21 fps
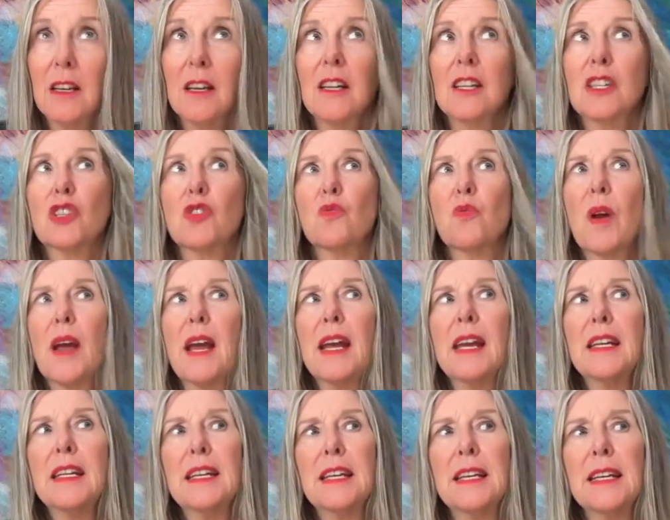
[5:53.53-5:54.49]

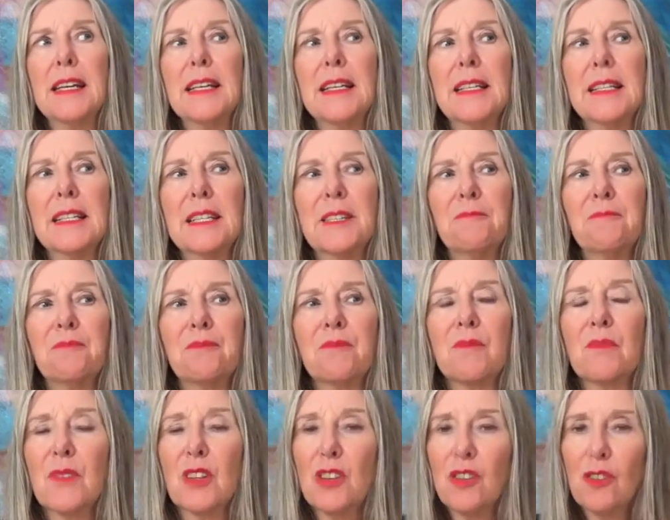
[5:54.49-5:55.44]
Terrain is
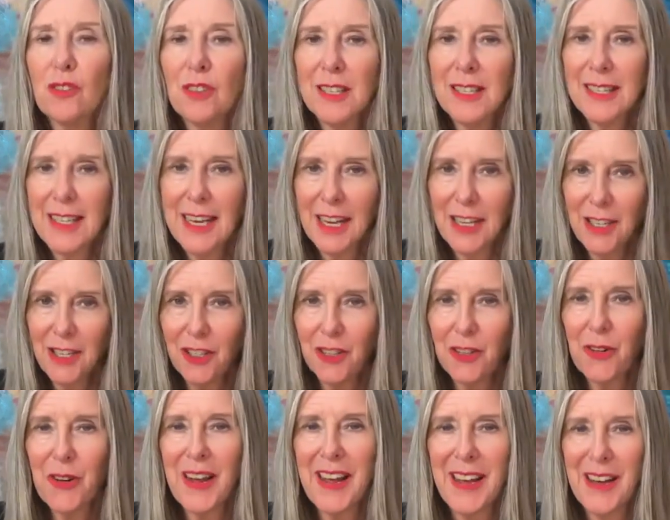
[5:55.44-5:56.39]
your
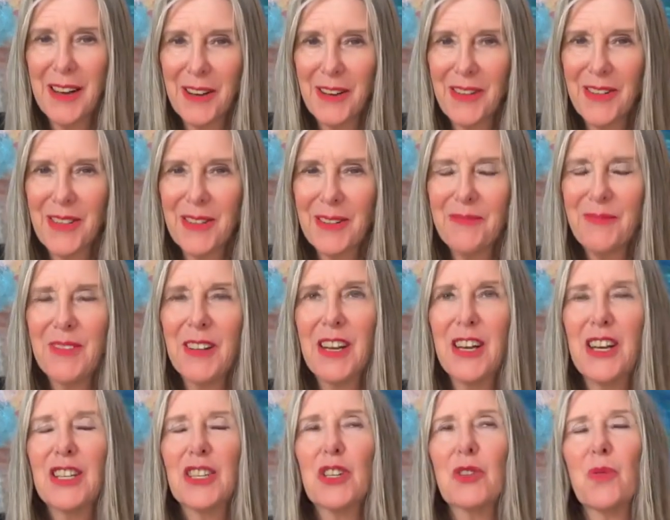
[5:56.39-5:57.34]
cellular health,
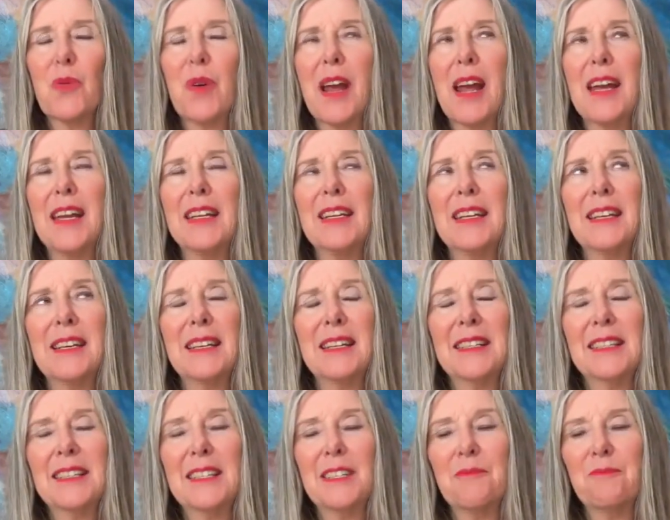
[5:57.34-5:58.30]
terrain
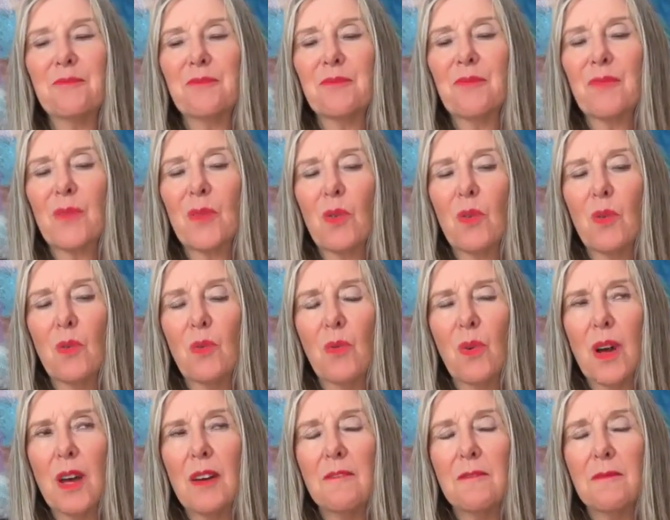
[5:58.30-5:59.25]
is
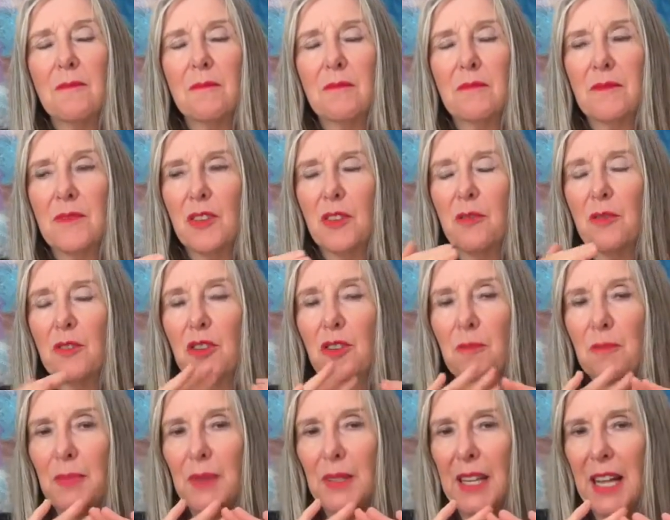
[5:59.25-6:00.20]
what your, your
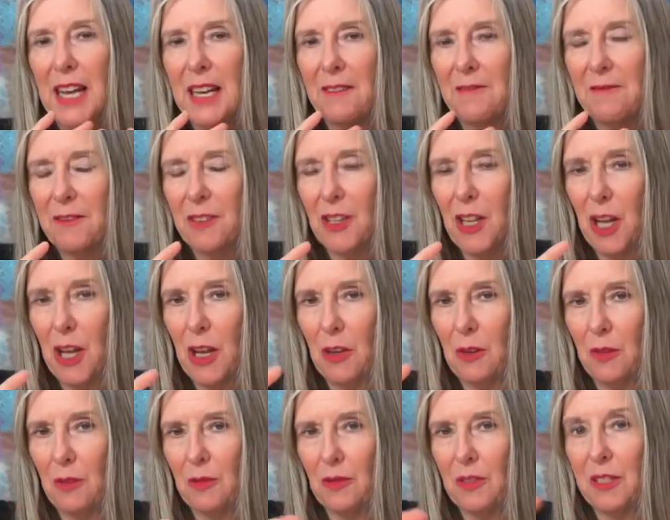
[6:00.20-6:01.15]
blood
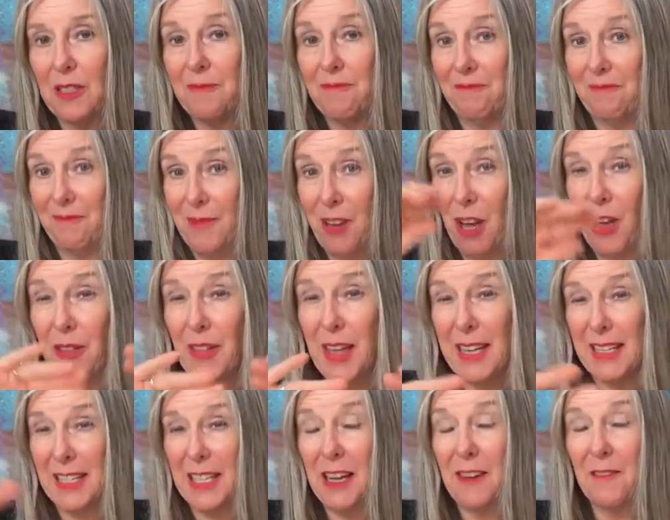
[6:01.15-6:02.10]
flows and all
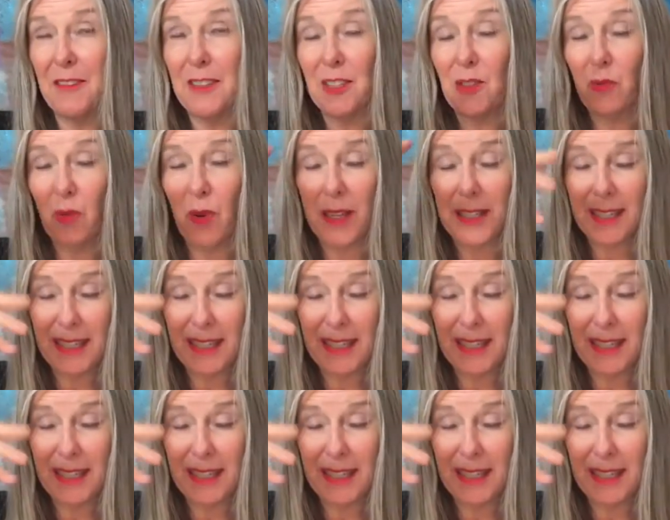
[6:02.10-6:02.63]
that stuff. It's what's